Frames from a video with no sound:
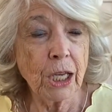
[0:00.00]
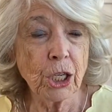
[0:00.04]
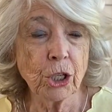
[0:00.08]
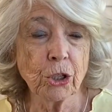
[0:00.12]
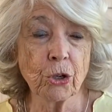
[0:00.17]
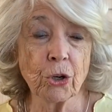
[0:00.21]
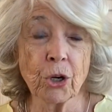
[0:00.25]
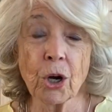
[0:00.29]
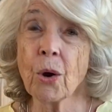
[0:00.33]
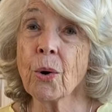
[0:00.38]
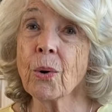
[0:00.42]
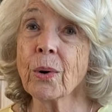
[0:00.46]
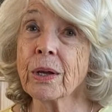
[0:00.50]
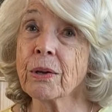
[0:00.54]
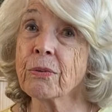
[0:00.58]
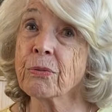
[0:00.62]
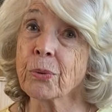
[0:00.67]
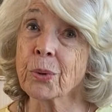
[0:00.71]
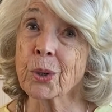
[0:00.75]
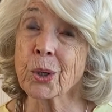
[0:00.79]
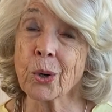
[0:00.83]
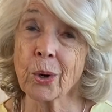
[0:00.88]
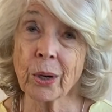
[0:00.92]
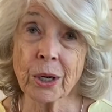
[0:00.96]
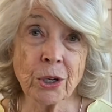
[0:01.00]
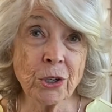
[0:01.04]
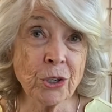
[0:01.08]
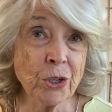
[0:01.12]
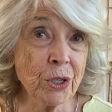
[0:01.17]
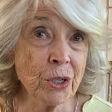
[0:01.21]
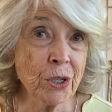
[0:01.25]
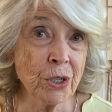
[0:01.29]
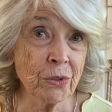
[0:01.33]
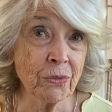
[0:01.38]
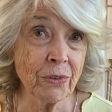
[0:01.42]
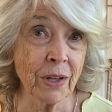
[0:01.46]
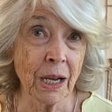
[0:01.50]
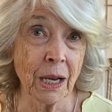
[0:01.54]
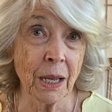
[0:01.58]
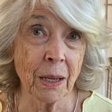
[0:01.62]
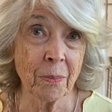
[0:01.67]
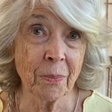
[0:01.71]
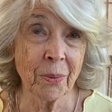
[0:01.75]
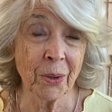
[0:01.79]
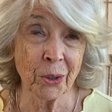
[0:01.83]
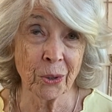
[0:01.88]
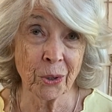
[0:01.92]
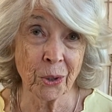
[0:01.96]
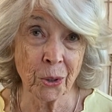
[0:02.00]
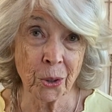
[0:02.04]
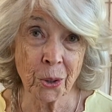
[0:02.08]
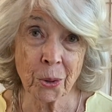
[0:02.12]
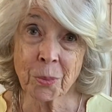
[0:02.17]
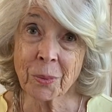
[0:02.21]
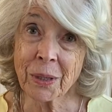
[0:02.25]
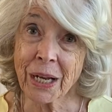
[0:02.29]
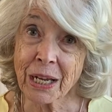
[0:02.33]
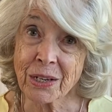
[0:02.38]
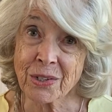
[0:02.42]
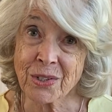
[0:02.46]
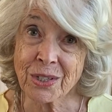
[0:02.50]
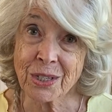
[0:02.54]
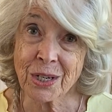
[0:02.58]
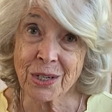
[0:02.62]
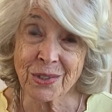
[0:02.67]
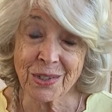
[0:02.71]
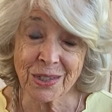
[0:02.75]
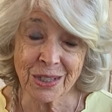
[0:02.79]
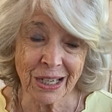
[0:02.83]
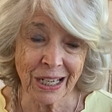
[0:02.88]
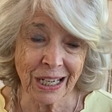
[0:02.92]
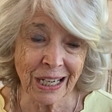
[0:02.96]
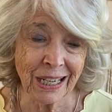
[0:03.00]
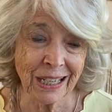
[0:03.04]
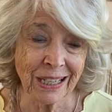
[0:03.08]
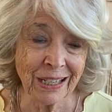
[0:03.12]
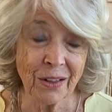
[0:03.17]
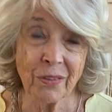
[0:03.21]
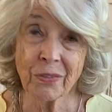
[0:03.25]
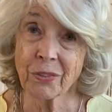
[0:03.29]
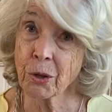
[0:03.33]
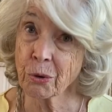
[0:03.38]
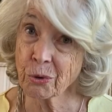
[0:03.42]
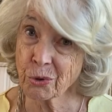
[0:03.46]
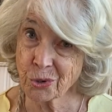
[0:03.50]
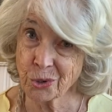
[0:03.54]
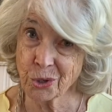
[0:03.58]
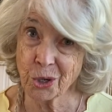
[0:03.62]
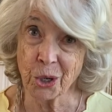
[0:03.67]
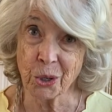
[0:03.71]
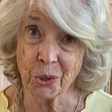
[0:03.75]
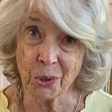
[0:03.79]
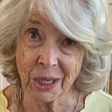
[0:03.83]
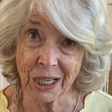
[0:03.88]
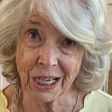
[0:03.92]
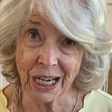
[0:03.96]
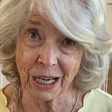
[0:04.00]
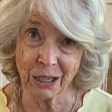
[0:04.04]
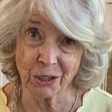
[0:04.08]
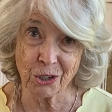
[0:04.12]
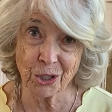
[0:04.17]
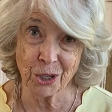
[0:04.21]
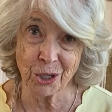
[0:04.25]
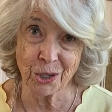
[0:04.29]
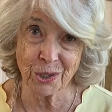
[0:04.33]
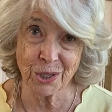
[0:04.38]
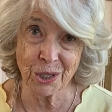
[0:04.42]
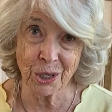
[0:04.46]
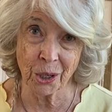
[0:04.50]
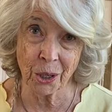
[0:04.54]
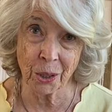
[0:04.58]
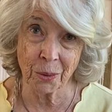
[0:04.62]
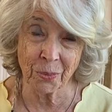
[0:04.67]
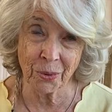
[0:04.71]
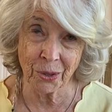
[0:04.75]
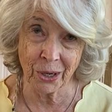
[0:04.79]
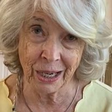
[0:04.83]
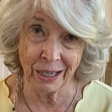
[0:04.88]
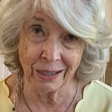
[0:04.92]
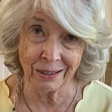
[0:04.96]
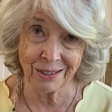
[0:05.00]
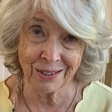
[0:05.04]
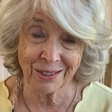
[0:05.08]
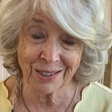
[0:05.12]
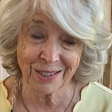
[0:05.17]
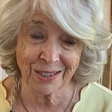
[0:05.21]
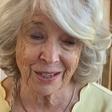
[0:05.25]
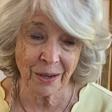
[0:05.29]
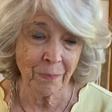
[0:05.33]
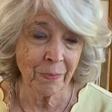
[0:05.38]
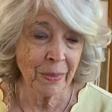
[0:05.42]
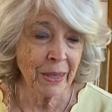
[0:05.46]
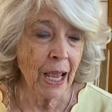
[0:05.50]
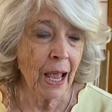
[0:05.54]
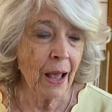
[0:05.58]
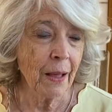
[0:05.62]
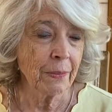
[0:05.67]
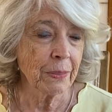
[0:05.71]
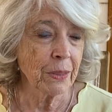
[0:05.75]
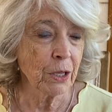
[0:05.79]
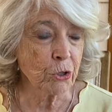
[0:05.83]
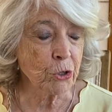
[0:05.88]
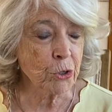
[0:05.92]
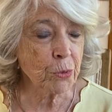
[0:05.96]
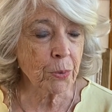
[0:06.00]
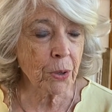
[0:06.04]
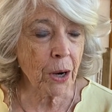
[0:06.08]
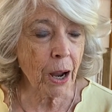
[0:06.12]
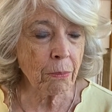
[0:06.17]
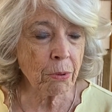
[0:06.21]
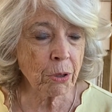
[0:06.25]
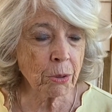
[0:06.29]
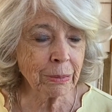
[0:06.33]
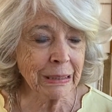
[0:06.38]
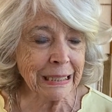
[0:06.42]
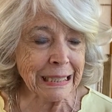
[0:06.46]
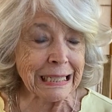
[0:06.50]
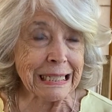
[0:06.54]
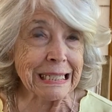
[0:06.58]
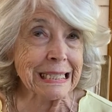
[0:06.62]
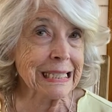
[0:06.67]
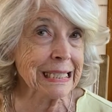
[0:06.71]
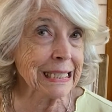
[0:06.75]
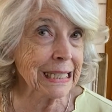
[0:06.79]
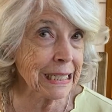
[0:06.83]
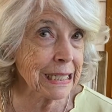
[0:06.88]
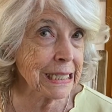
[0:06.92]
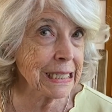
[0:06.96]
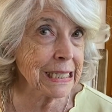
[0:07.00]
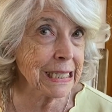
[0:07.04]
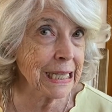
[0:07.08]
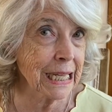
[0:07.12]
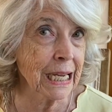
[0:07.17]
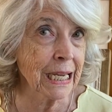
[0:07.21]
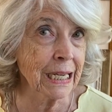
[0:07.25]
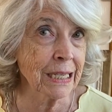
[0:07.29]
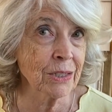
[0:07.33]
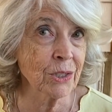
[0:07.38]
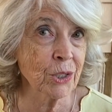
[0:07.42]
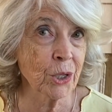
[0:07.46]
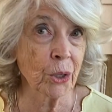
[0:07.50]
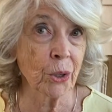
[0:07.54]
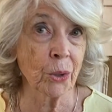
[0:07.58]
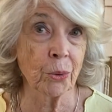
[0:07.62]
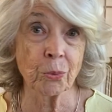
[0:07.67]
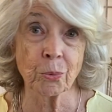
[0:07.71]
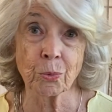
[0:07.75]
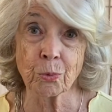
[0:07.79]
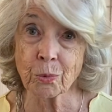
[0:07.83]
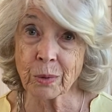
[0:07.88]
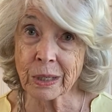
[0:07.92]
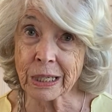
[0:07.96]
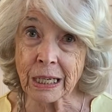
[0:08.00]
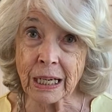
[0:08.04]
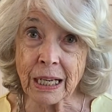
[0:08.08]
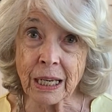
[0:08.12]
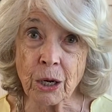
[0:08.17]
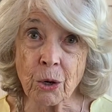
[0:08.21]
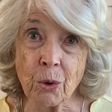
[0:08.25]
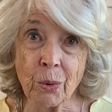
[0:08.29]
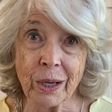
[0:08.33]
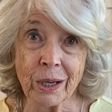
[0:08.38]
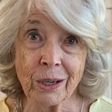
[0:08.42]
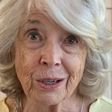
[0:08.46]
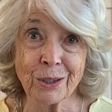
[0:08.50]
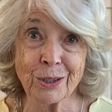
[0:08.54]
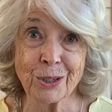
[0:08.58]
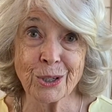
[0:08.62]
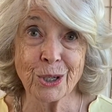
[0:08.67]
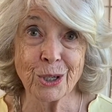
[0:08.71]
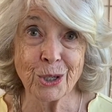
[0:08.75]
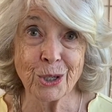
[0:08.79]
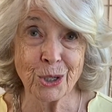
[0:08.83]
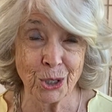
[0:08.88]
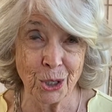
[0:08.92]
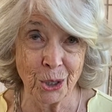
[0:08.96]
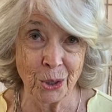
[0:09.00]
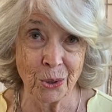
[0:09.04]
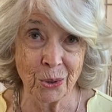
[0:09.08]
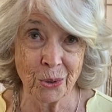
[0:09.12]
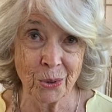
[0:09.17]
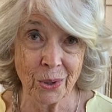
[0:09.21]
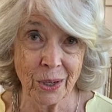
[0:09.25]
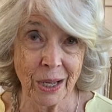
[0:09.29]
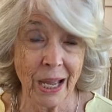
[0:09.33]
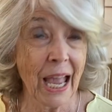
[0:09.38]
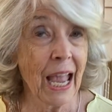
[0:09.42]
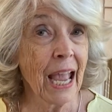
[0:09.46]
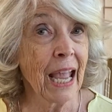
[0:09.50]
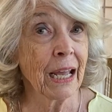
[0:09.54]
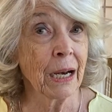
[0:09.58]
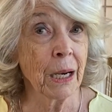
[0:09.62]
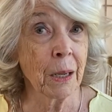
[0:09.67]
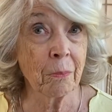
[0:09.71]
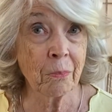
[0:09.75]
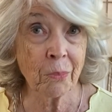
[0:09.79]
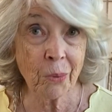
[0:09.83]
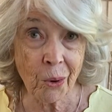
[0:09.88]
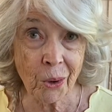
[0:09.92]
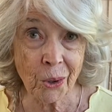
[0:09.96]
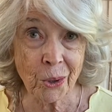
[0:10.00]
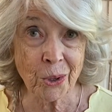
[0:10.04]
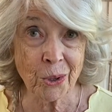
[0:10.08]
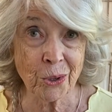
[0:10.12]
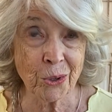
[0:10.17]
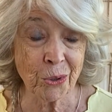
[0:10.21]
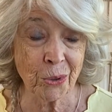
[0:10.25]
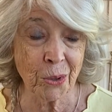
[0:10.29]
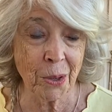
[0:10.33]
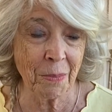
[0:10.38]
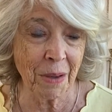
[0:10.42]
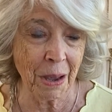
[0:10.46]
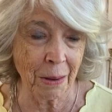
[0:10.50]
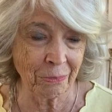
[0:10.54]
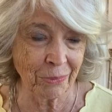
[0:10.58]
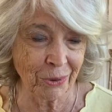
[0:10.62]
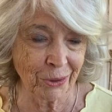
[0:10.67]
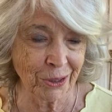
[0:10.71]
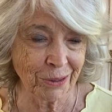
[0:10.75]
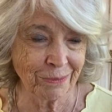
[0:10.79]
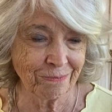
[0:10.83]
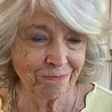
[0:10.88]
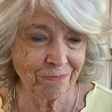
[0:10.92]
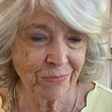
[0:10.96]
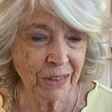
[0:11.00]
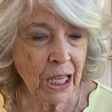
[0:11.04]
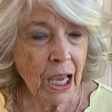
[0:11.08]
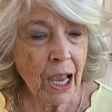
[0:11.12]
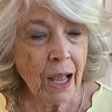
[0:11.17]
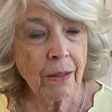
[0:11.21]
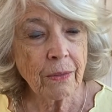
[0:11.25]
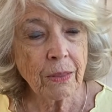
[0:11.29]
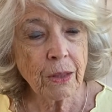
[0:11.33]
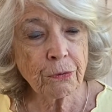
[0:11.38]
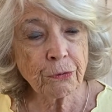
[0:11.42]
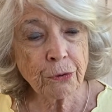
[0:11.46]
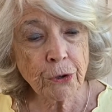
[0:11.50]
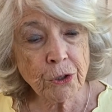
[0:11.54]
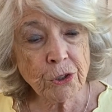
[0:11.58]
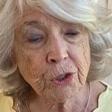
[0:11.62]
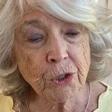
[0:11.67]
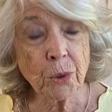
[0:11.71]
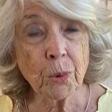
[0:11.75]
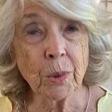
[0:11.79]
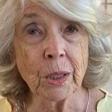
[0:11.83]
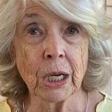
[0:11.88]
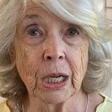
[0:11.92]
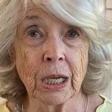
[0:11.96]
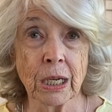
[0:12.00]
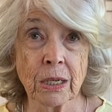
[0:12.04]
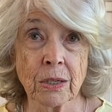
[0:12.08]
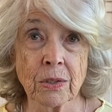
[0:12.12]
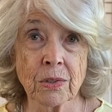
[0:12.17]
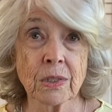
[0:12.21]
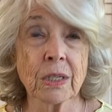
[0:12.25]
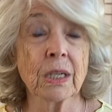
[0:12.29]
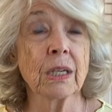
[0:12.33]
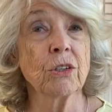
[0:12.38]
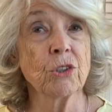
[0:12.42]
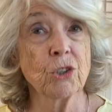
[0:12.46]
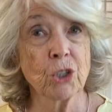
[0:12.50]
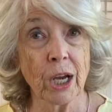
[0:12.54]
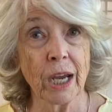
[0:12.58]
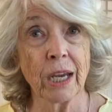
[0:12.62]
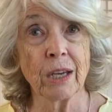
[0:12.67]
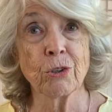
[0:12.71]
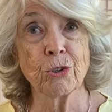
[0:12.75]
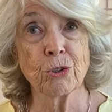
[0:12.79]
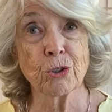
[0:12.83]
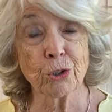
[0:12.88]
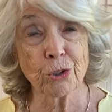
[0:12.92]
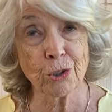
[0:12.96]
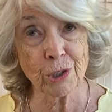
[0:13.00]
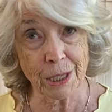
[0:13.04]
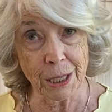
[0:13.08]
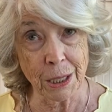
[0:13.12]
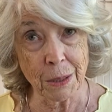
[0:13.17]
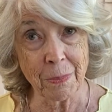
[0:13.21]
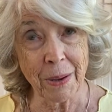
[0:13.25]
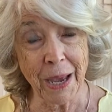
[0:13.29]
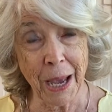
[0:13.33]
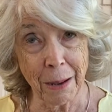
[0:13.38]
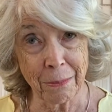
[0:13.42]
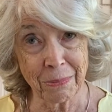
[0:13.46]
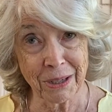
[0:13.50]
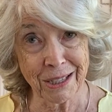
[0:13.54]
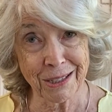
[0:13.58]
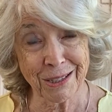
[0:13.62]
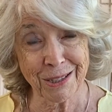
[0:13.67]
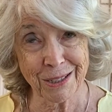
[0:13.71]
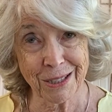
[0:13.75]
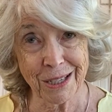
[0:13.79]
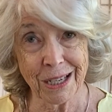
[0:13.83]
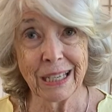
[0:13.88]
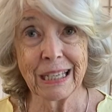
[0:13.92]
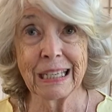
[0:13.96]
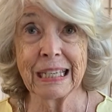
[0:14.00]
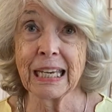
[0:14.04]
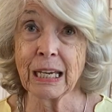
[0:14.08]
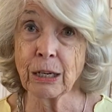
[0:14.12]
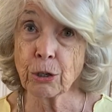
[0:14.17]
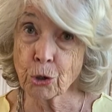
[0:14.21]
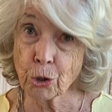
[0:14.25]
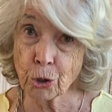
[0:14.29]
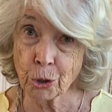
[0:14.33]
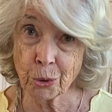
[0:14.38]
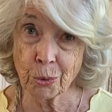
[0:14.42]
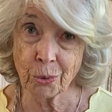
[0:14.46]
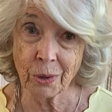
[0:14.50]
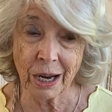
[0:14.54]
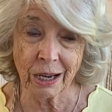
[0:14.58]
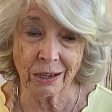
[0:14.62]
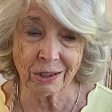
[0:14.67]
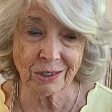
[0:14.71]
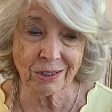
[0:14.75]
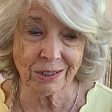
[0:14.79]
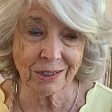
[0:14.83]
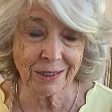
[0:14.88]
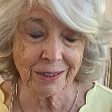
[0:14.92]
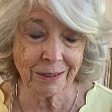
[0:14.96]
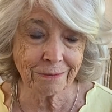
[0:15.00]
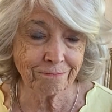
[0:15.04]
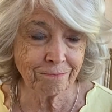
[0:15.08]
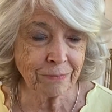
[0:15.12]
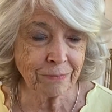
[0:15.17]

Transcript: If we're going to develop our neuroplasticity, those new connections in our brains, there's probably 6 things that are really quick to do and important to remember. The first one is change your sleep habits, get good rest.